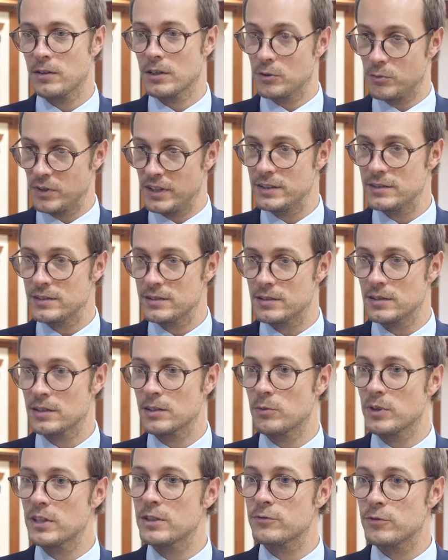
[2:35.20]
grid
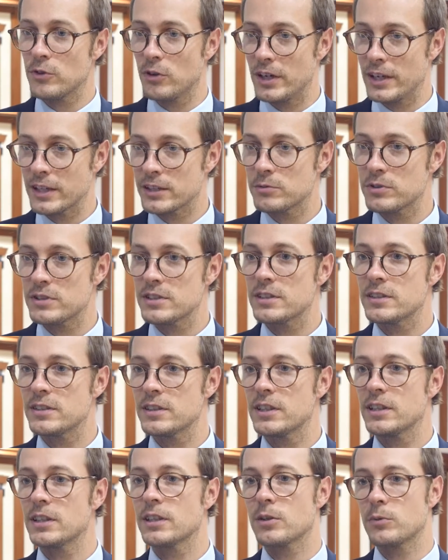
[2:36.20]
for
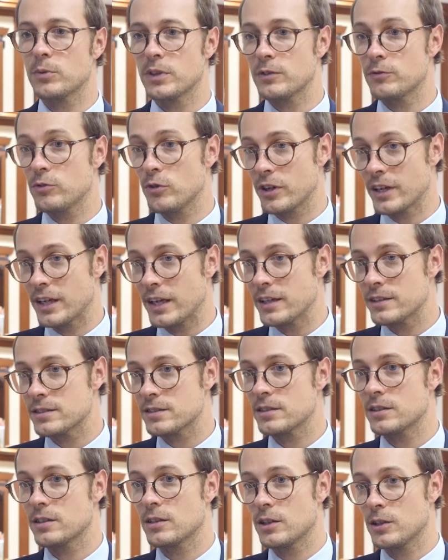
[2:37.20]
electricity, grid for
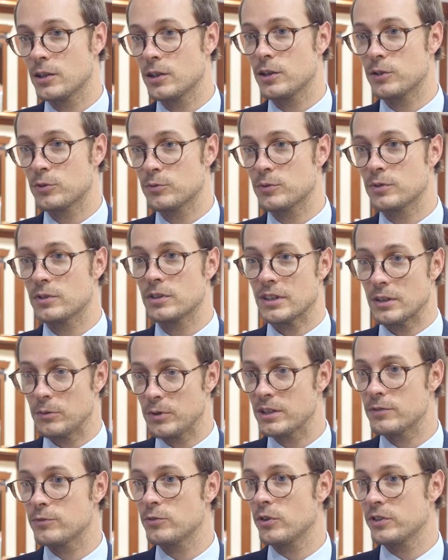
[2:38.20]
gas, and
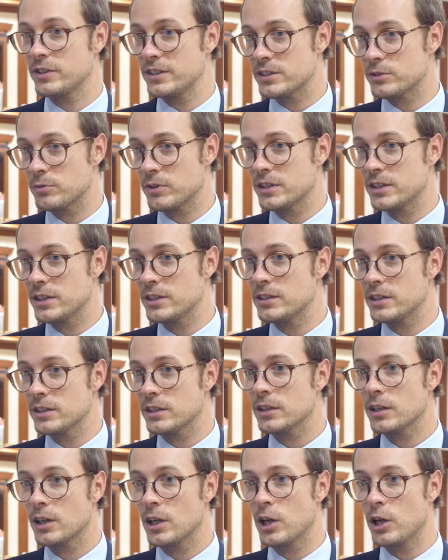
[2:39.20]
grid for district
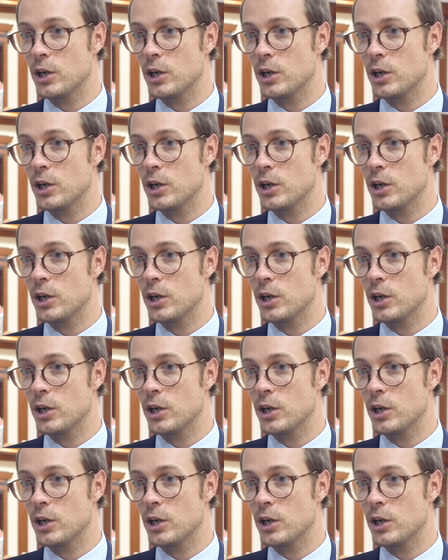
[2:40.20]
heating.